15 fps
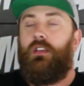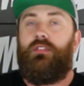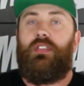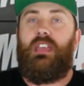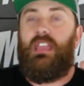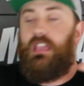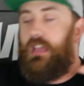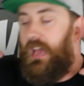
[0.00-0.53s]

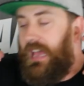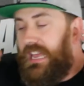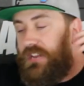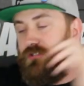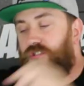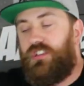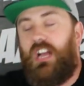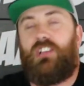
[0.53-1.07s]
the uh,
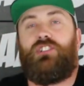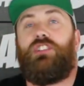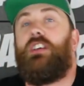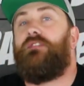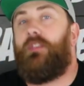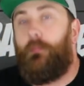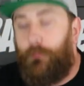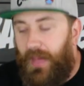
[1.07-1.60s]
introduction
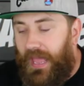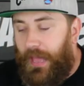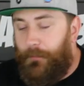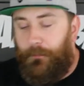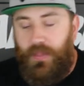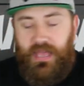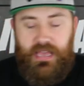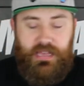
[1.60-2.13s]
of the BAM
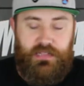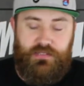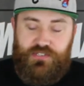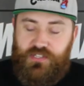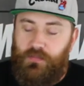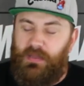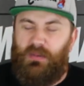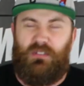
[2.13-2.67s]

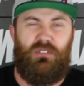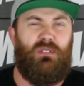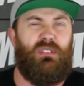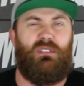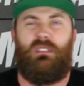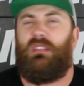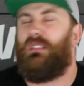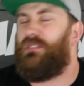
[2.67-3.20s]
pins, to be able to do
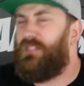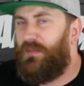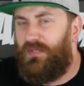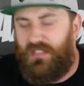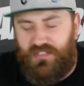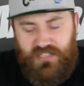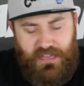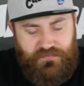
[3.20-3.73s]
the, the, some
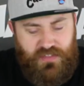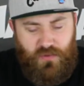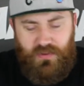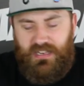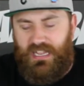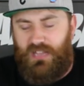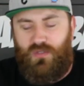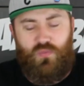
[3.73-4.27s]
of the stuff that
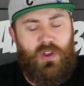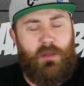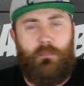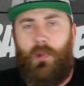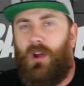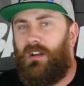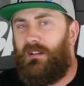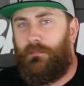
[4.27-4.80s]
we did, the Rick
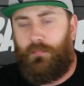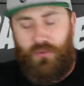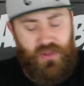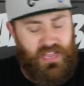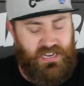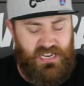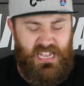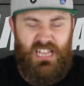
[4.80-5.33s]
Martin
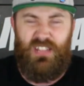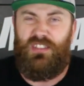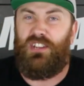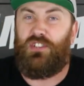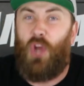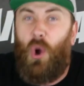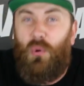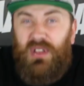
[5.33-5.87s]
print, the
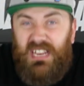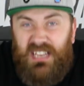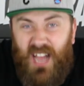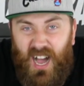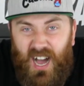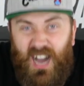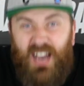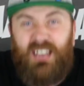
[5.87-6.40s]
Tony
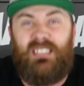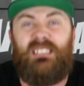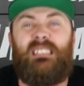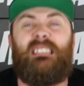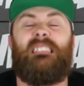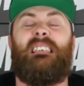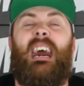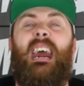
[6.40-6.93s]
Todd
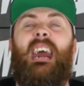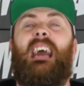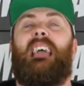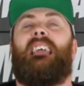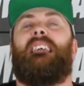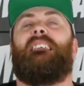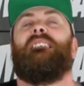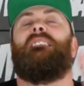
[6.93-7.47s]

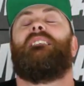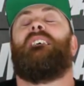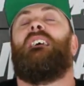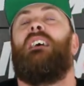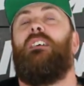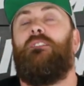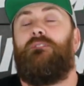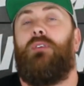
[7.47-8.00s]
signed
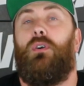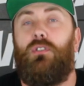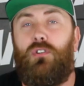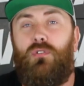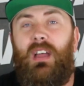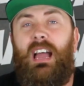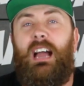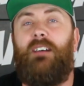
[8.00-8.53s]

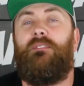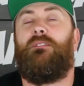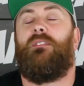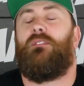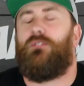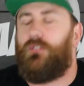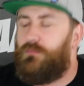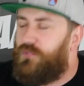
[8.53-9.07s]
photograph
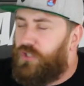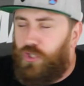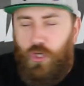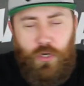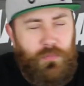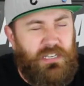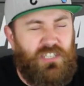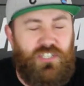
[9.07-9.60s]
from
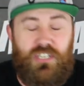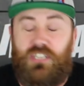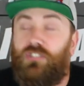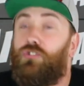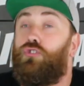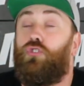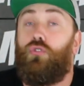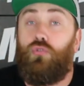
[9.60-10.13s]
Zoom is
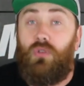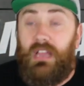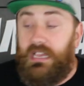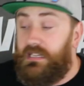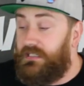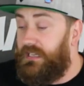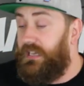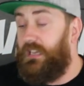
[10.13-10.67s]
just
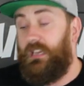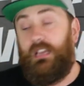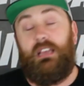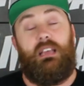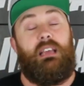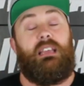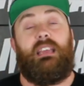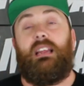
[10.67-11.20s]
crazy.
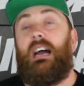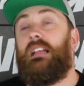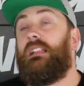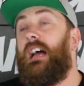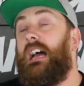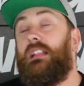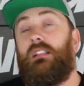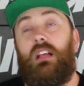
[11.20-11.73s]
Again, I,
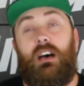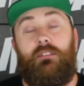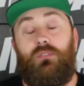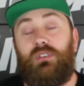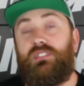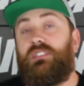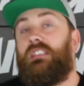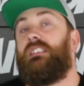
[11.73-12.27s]
I love
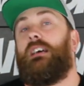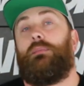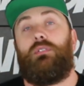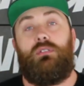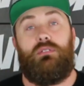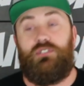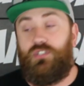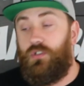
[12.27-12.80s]
what
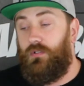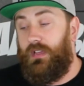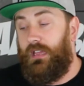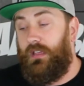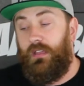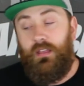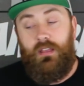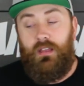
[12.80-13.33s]
CW is
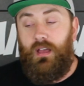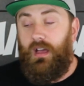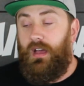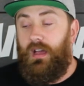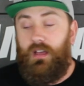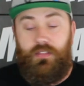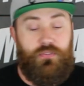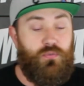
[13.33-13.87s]
doing
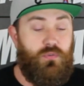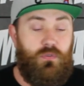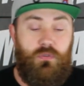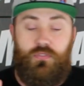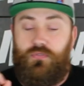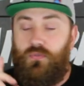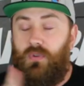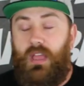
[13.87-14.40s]
uh,
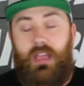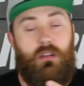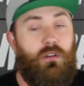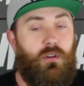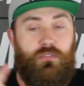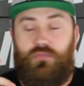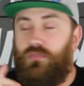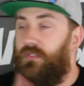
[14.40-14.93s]
through through
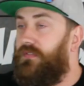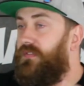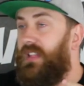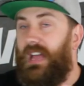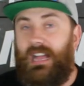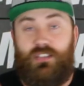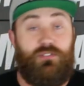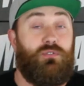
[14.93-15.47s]
Arrow, through The
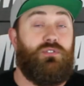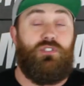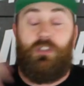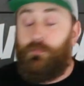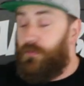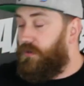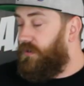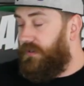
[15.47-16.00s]
Flash, through
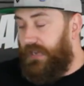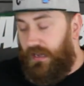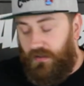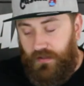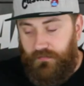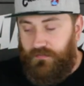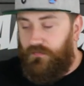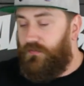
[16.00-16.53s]
Supergirl
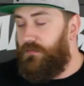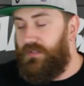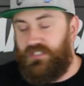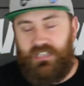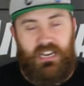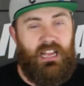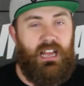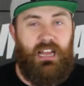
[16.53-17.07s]
now. You've heard me
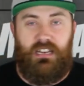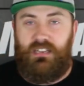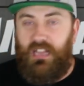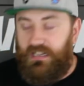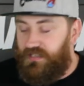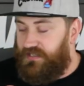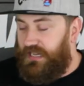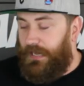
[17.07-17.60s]
say I,
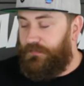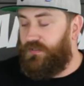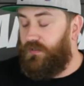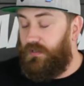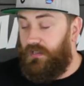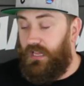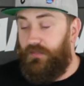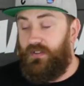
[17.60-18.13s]
I just
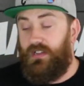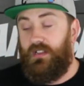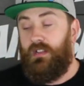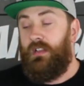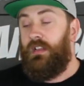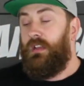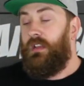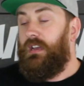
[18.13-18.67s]
absolutely love it
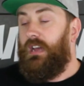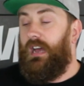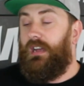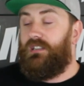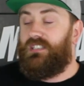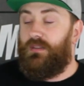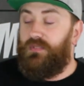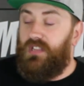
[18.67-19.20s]

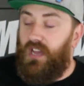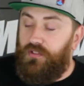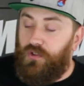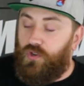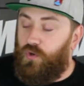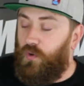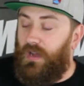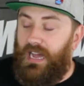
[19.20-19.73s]
uh, some of the
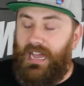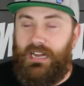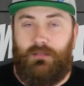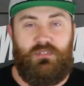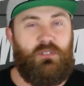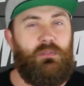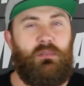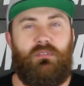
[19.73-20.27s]
other cool
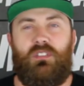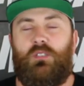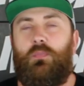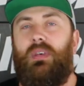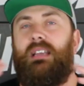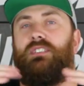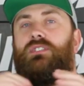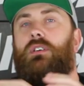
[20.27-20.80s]
items to be able to
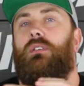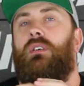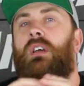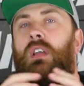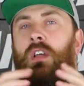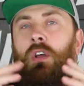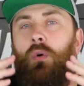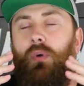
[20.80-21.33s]
display. So
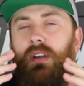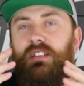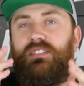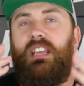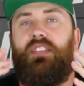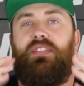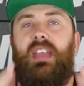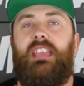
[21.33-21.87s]
I want to
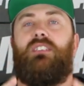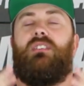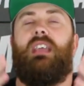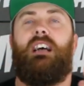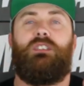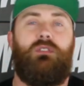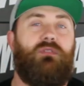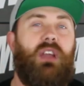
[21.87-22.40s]
say thank you
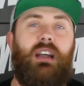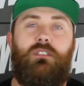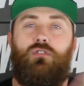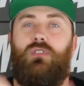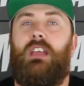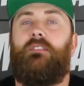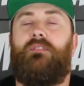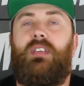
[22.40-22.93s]
guys. We've gotten
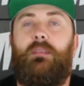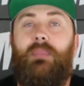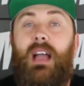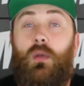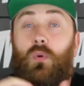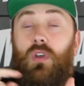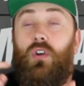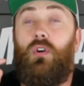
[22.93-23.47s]
great
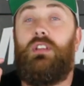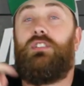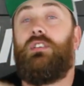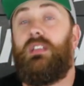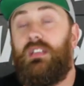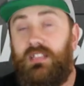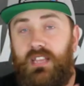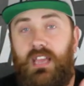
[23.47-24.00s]
feedback. We're going
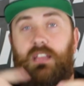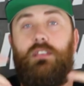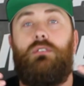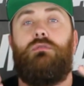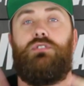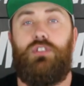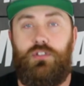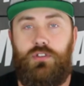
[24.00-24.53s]
to
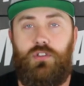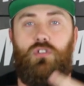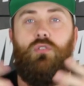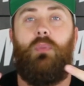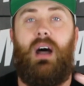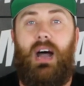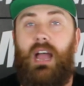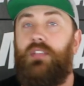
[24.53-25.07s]
continue to do
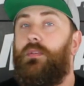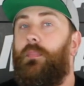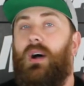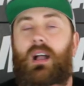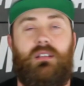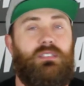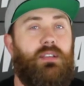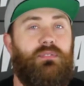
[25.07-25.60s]
behind the
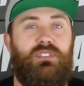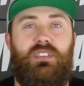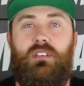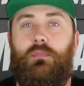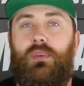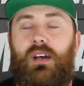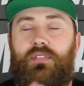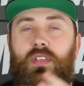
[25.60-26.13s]
box every
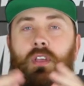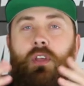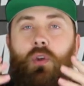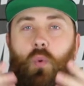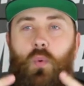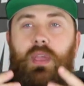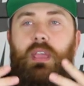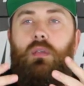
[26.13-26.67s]
single month.
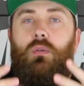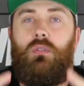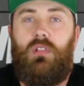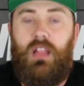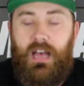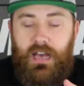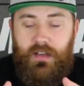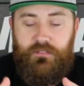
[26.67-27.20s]
We
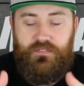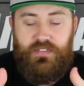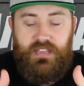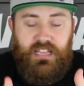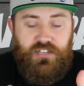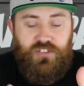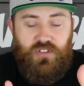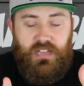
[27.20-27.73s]
love to
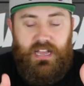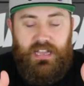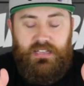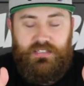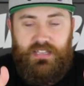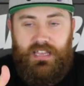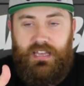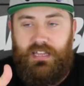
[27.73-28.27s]
get you
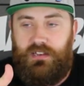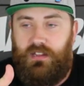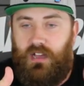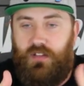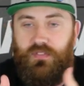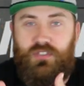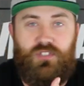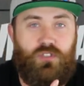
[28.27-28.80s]
guys in
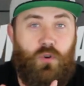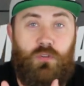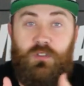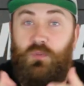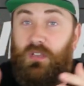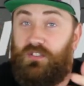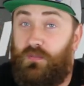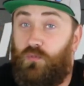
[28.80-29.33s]
on the
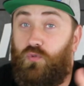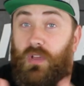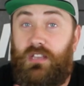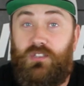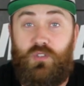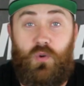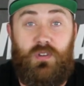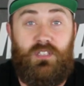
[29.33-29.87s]
stories. We have some
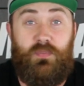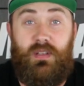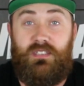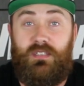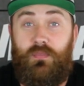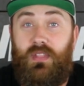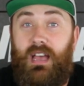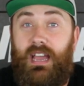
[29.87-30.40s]
great stories about
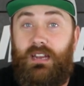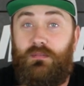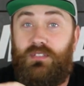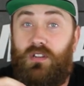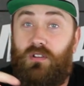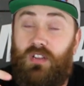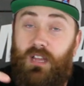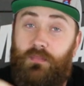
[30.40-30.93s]
some of the items
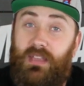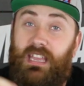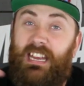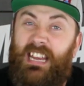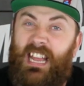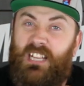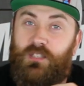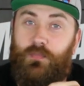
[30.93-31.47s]
that are coming
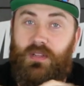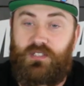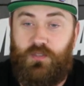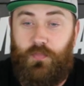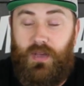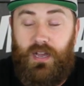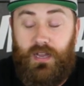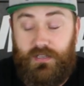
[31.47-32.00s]
in next month's
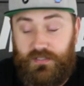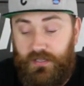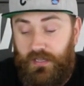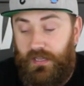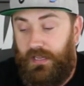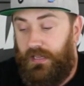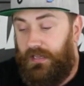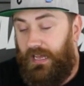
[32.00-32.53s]
box.
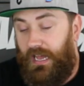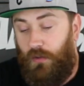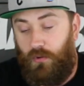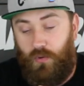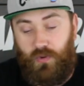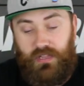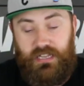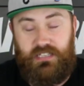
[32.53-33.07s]
Uh,
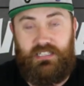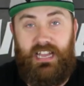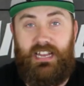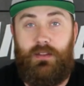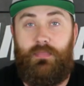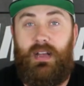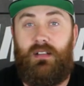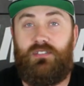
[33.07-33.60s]
we're really
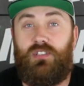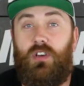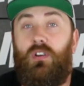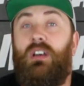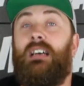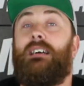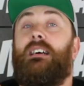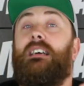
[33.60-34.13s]
excited about.
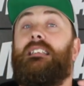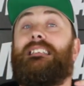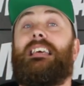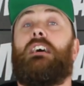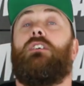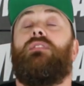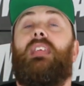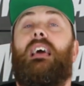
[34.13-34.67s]
So
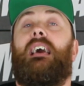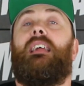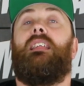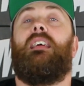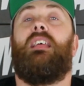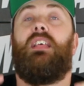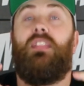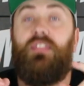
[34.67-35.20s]
until
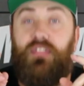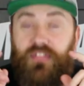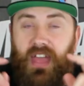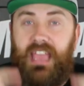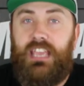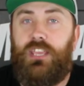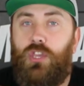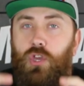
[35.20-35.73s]
then,
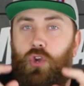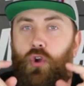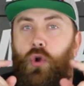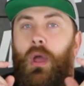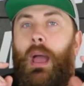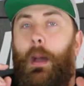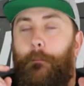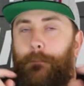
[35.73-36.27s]
thank
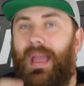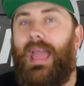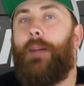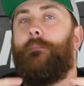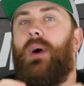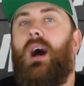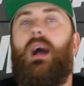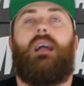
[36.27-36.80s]
you,
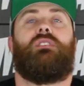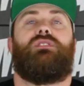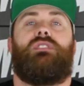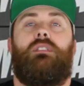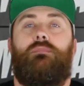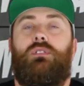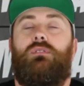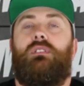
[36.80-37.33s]
BAMBox
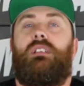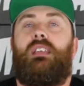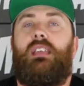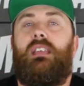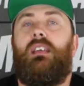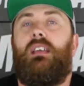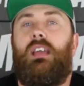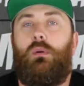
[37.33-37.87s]

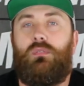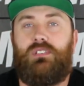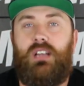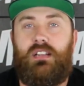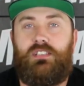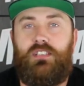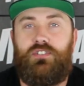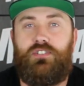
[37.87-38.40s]
community, and we'll
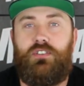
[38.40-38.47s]
talk to you